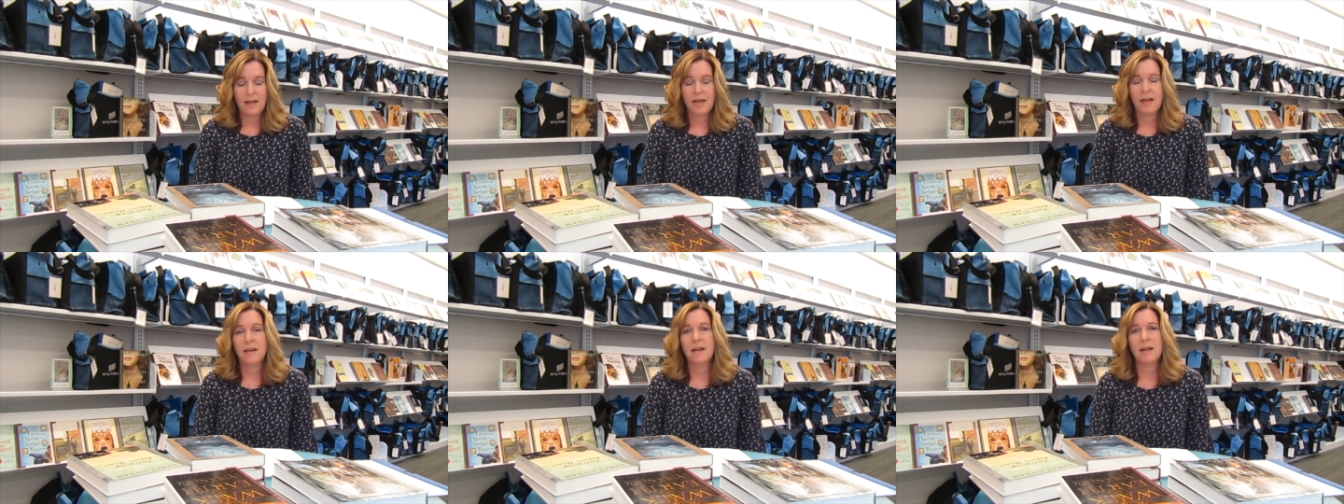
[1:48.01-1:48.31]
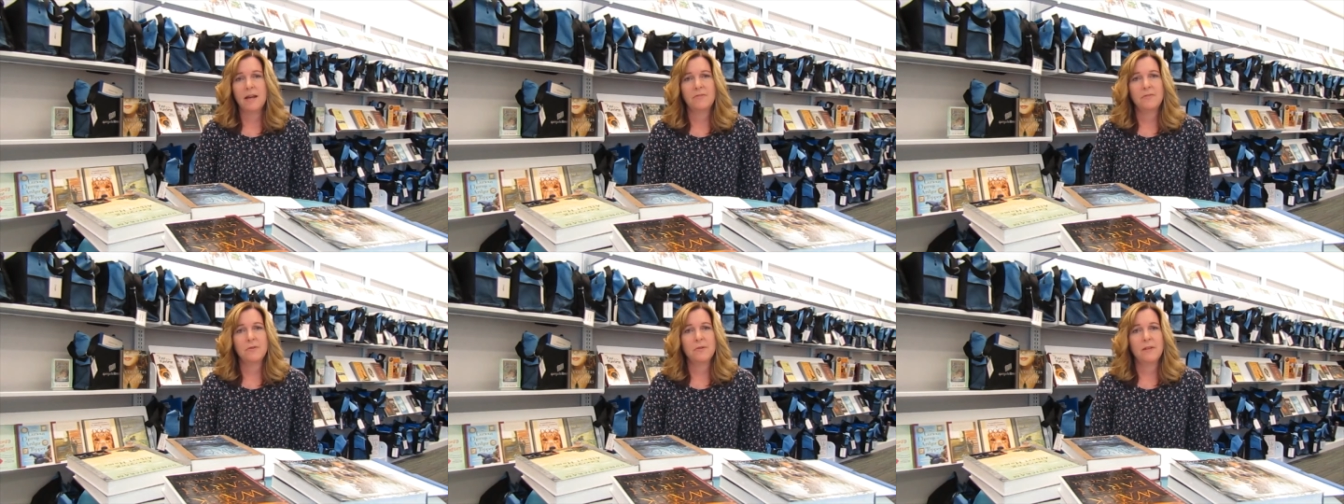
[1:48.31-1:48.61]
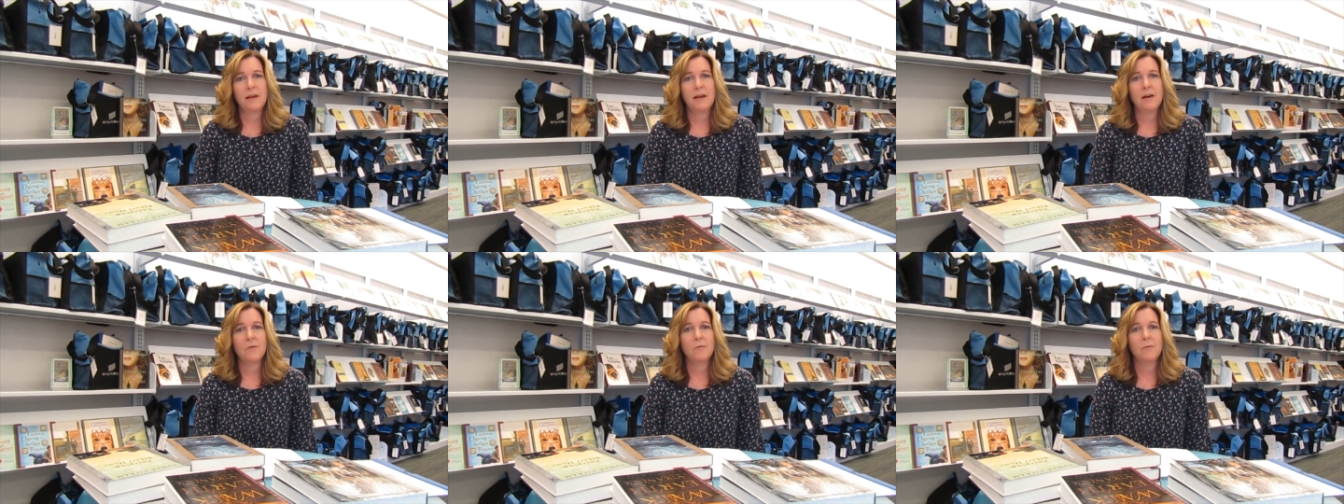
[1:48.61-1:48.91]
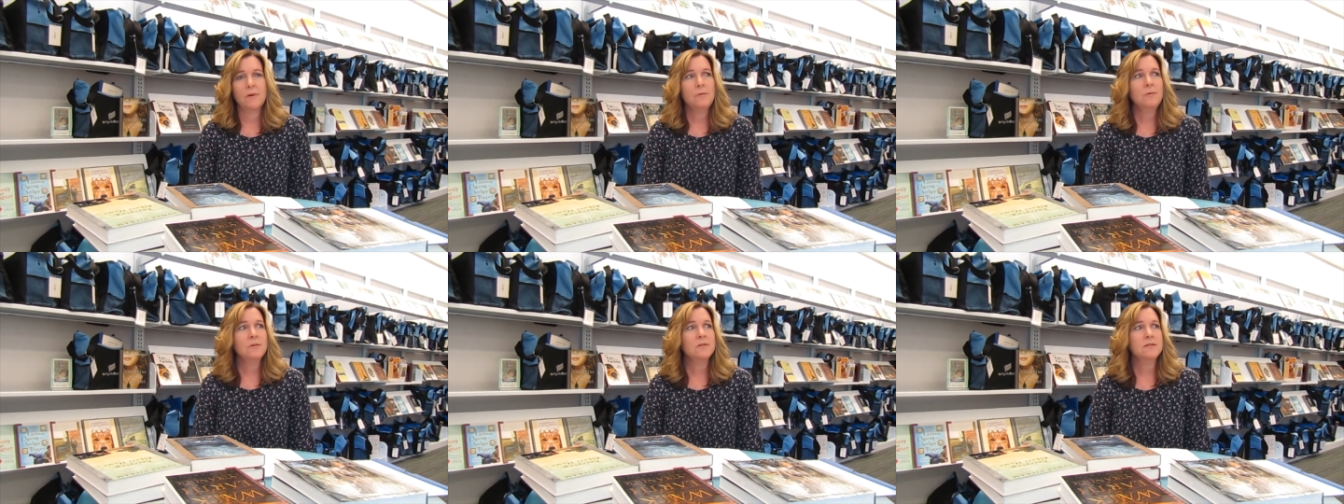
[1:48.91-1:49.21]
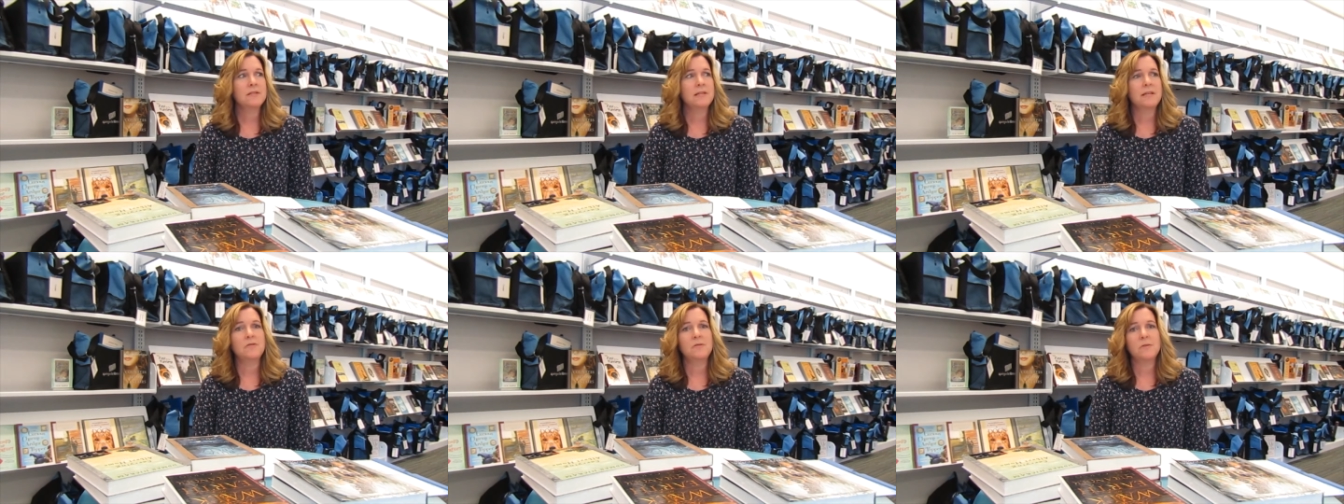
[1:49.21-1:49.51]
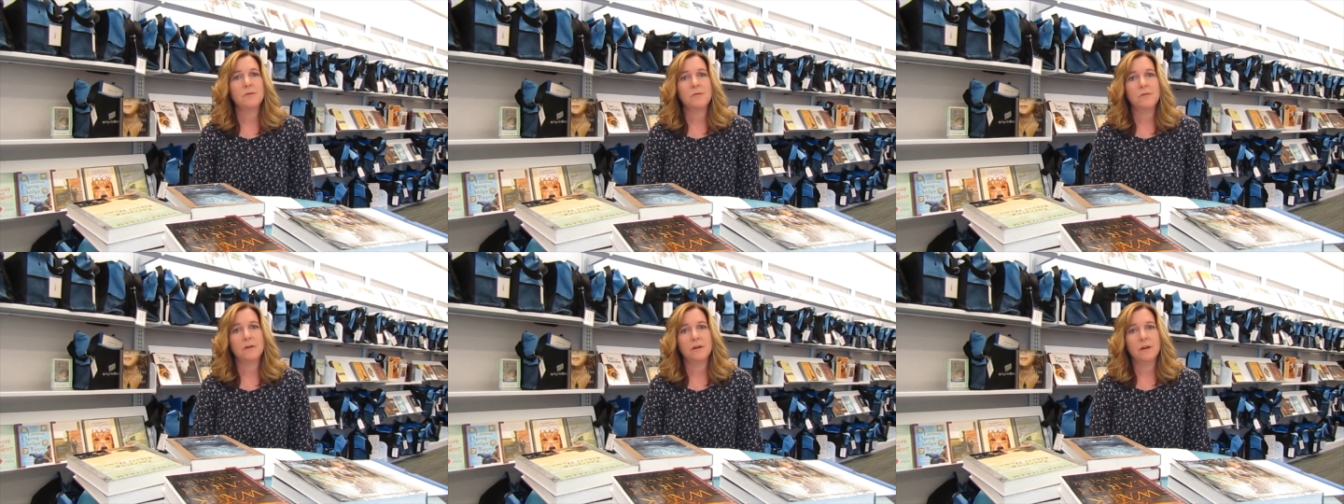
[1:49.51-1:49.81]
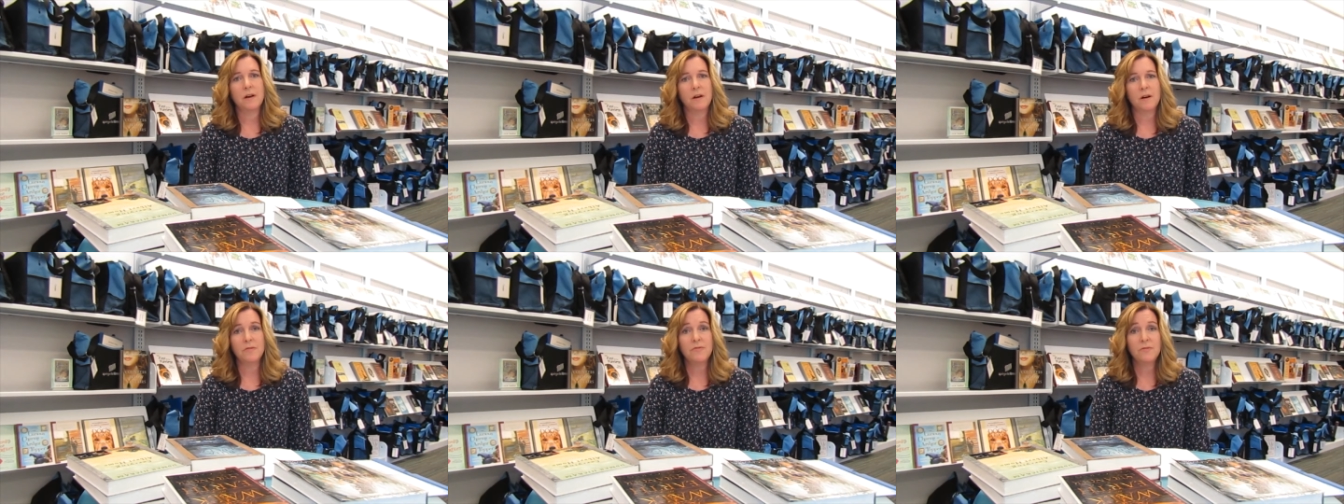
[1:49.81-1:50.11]
And after that, we will send you a
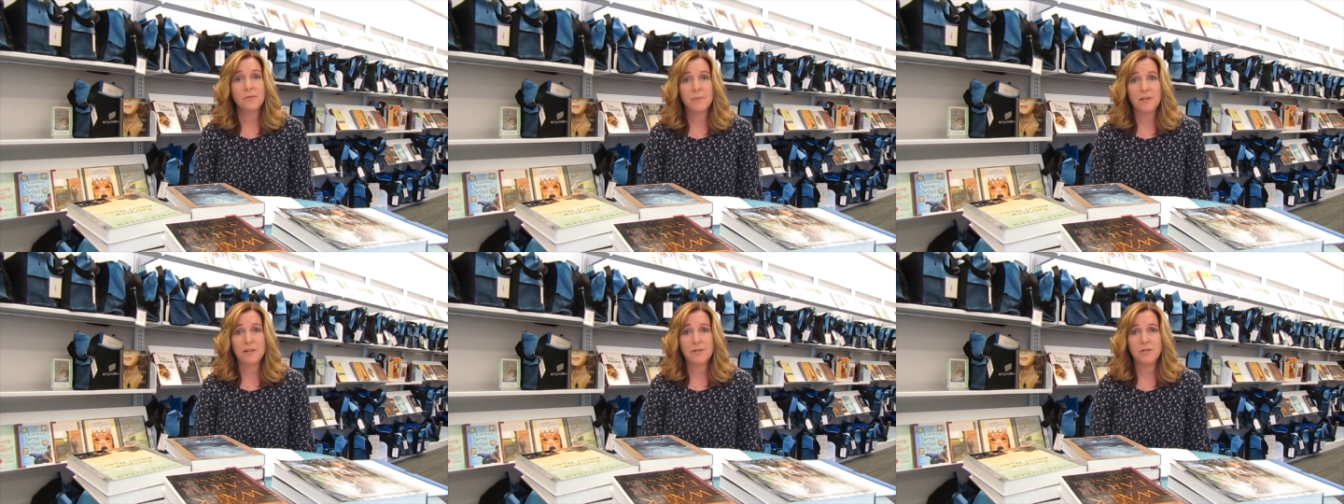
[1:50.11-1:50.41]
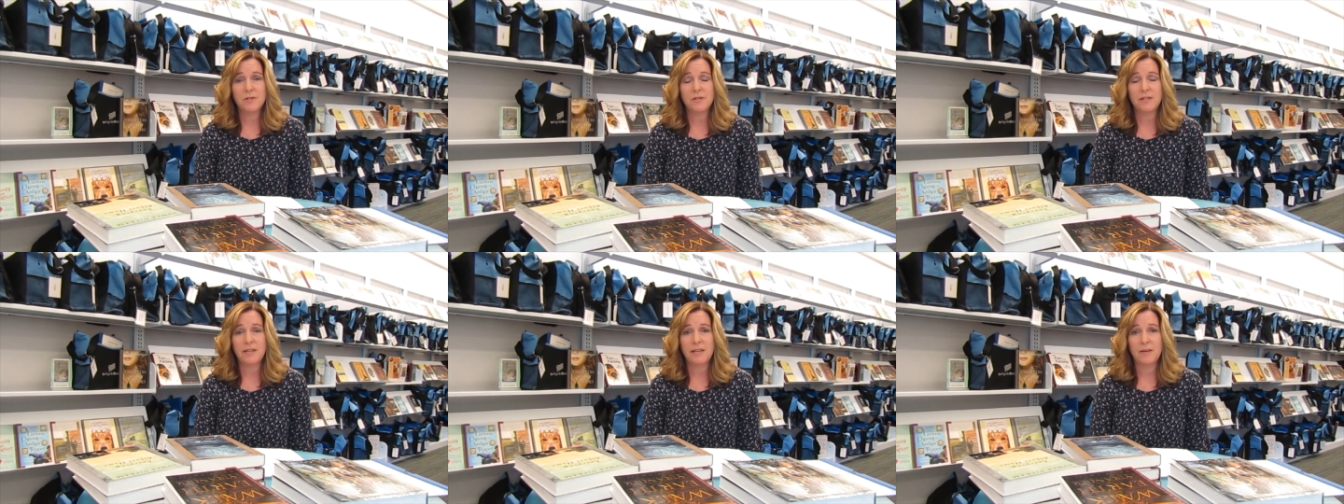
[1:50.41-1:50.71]
confirmation